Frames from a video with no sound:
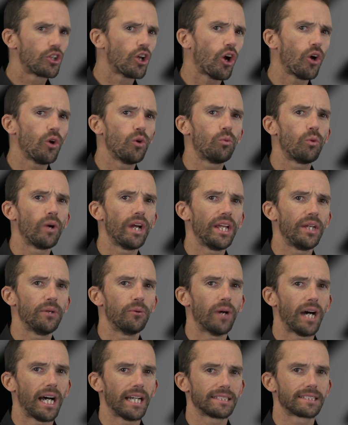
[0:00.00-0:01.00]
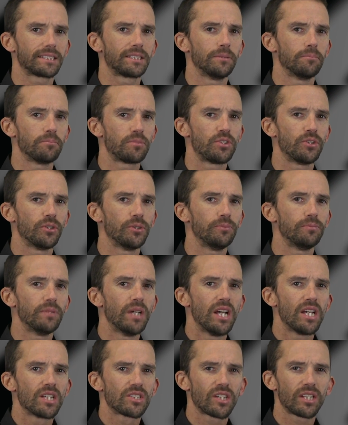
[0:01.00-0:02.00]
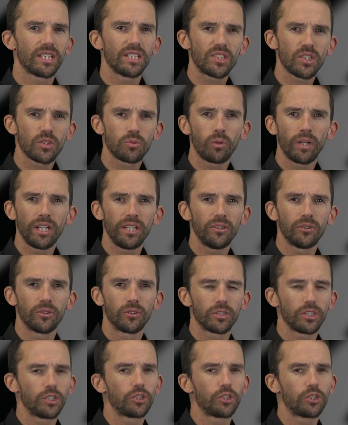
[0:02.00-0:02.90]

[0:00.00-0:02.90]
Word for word: go where you ask them to. So this is when you're,